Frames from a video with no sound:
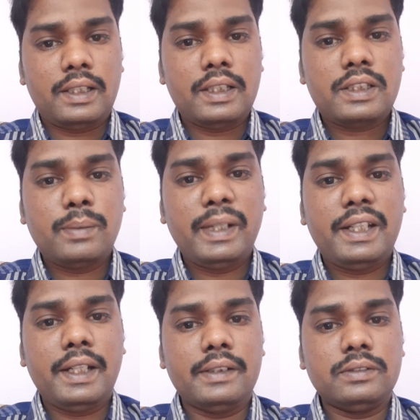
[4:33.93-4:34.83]

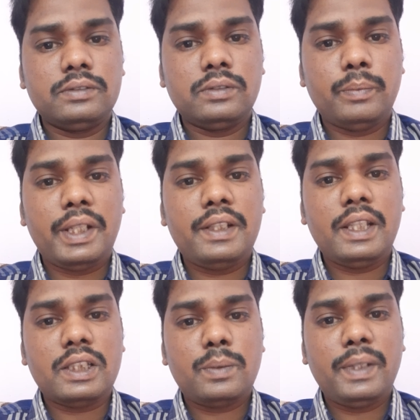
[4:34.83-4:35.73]
estimated by
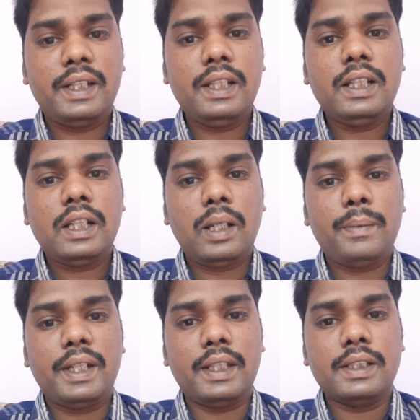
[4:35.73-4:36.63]
the estimating
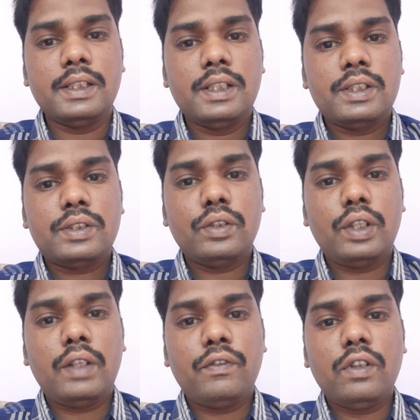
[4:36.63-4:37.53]
committee. So
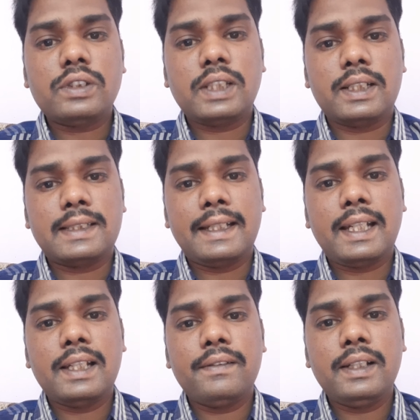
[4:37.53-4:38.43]
it works at
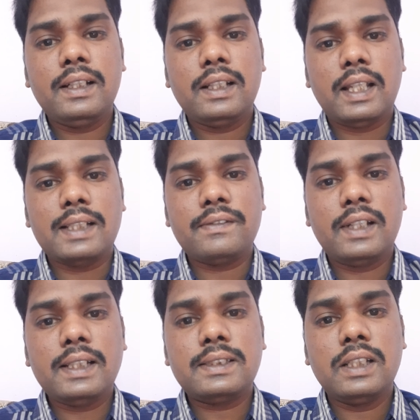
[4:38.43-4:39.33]
central level as
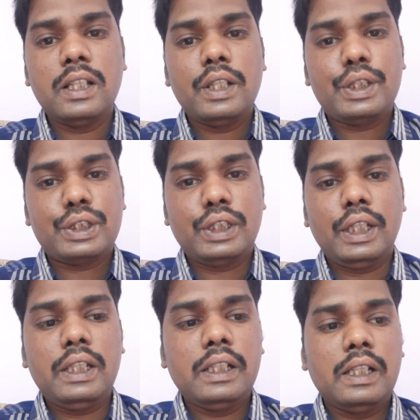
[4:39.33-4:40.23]
well as
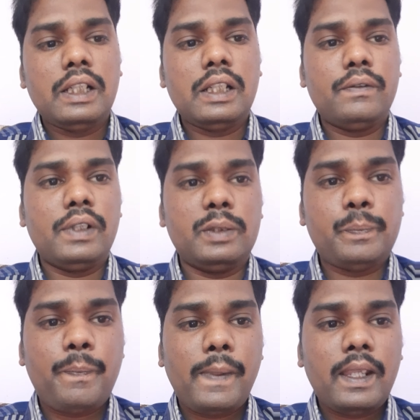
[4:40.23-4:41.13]
state level.
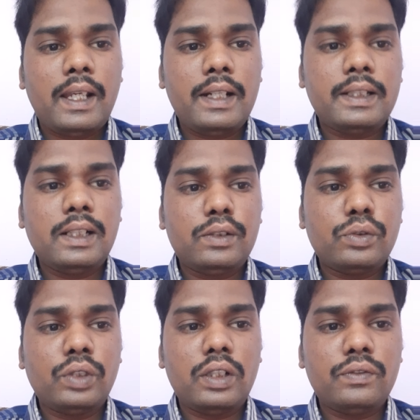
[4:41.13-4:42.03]
Article
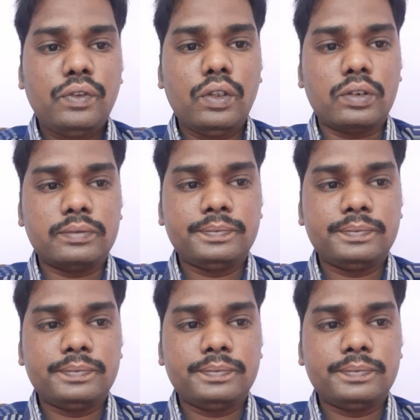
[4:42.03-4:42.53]
204.